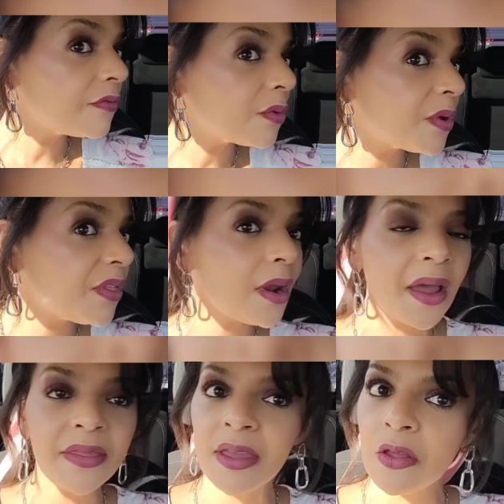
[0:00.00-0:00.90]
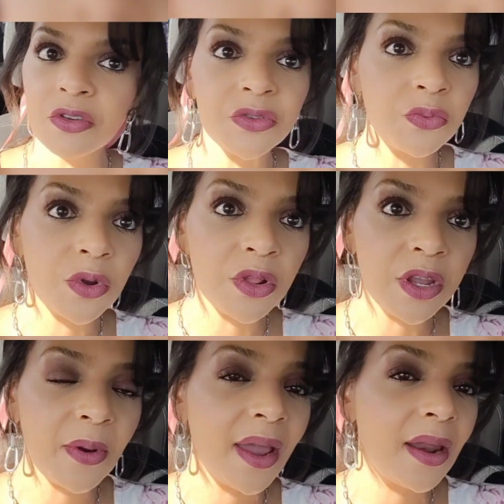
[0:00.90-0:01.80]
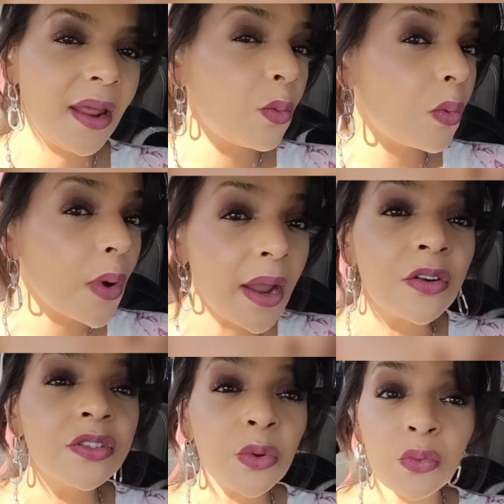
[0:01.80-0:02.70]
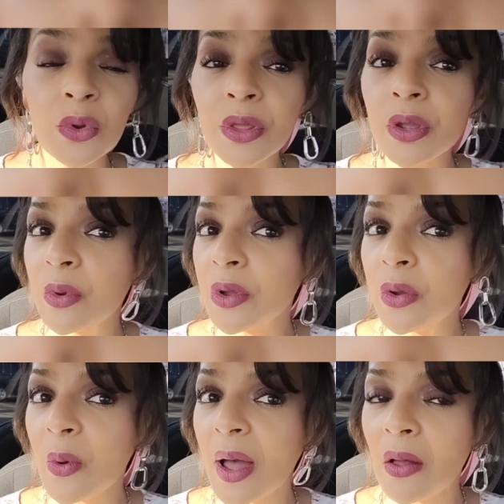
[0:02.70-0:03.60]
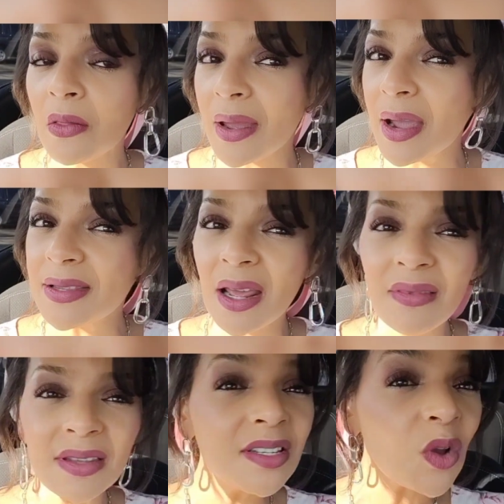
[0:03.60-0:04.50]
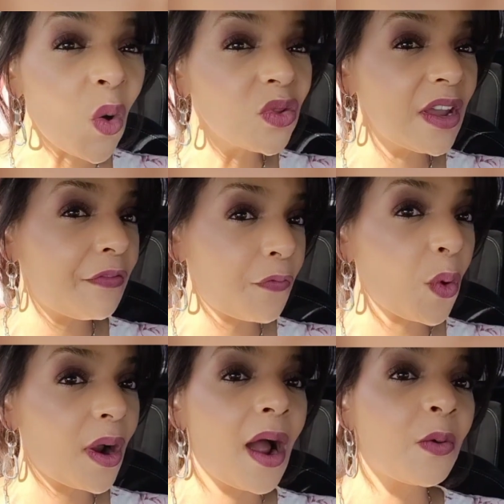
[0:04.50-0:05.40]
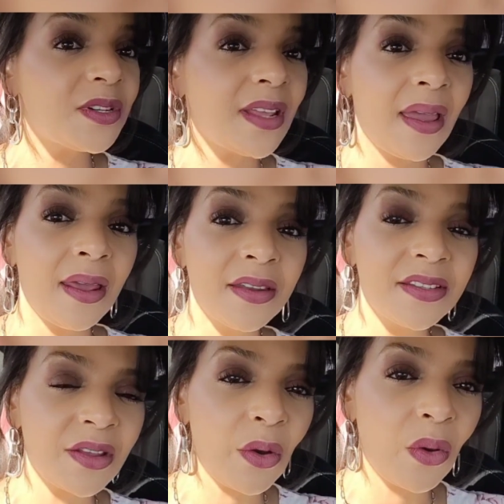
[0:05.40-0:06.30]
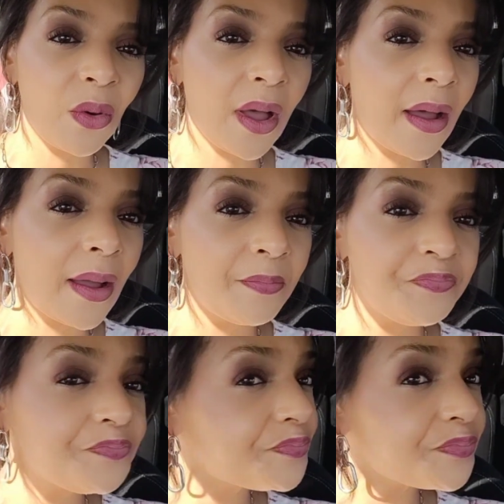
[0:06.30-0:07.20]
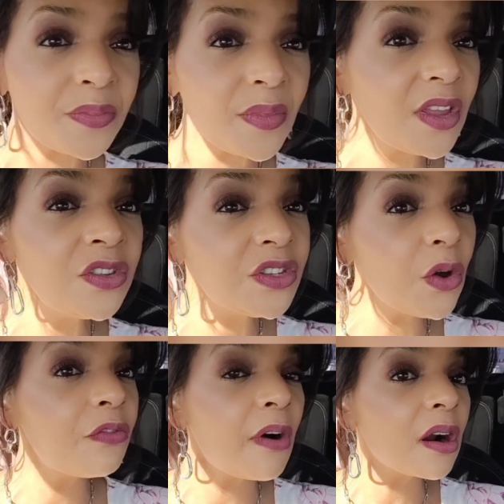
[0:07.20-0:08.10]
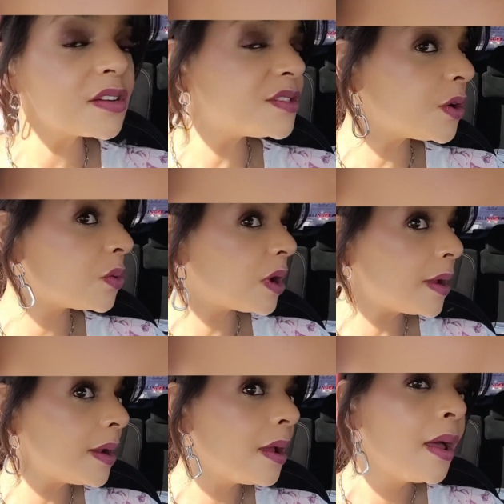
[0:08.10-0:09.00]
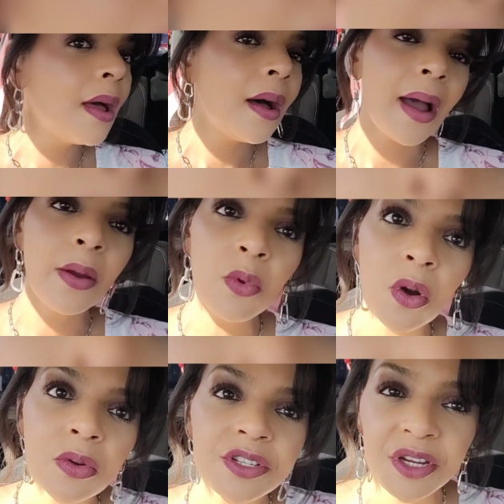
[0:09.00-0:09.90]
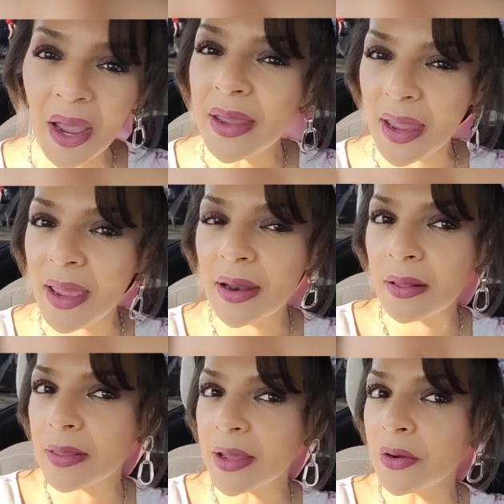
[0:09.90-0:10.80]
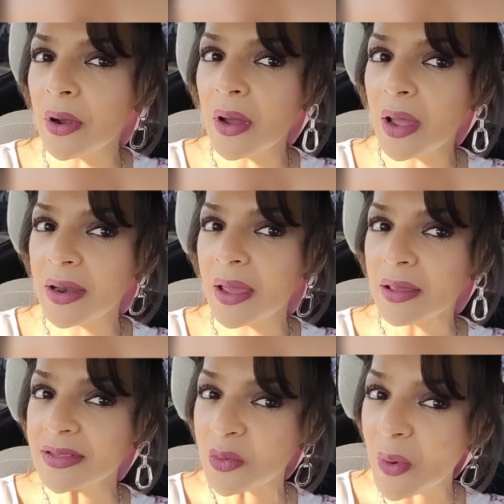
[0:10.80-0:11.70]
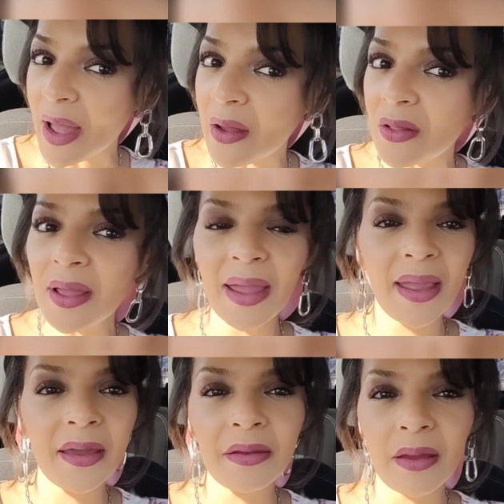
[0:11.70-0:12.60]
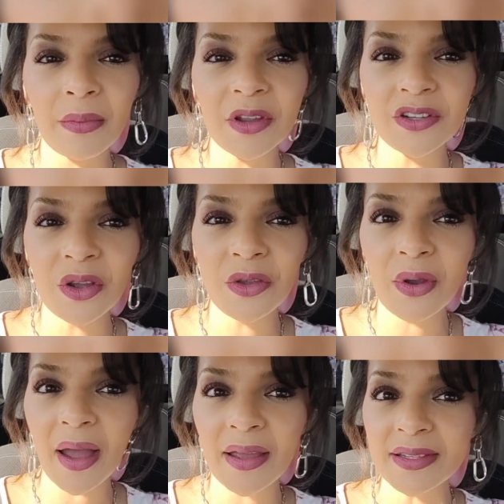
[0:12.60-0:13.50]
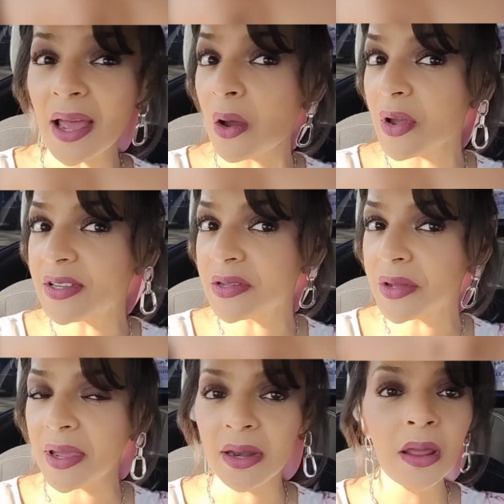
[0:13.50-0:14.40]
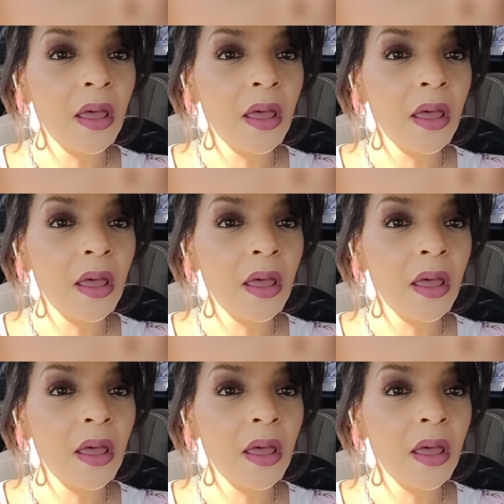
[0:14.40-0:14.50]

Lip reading: with it. I think it looks really great. It wears really well. Like I said, this is only 4 hours in, so so far so good. I will check in later on as well and show you guys how it's looking.